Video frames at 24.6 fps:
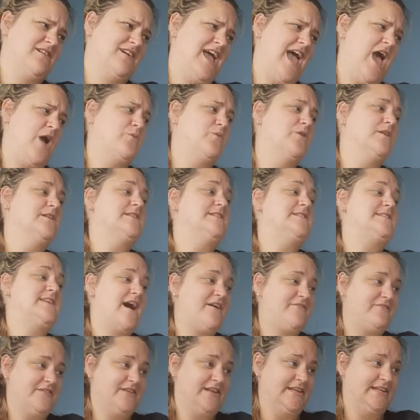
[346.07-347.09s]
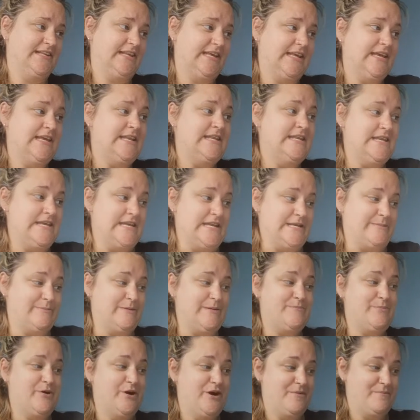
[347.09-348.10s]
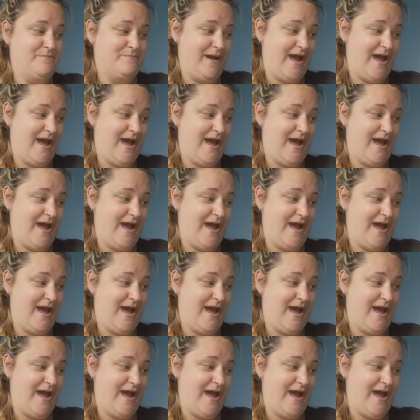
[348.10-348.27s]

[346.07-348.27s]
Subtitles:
and would definitely need to be put